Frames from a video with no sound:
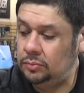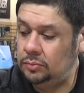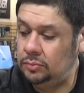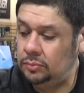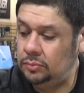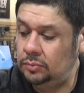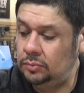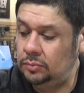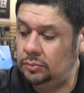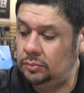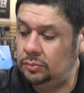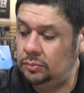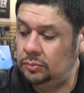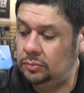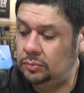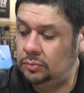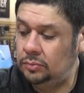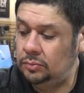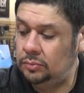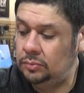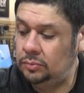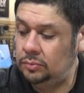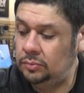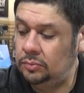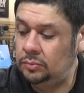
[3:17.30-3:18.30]

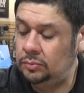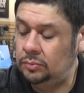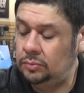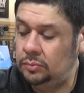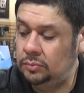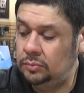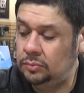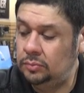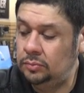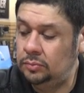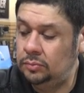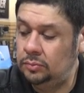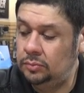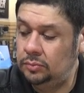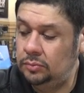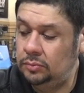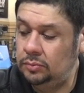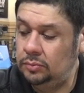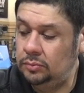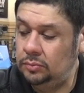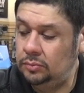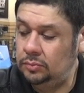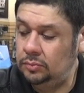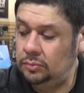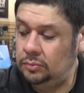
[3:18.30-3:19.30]

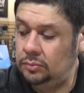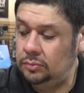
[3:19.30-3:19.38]
The person shown says nothing.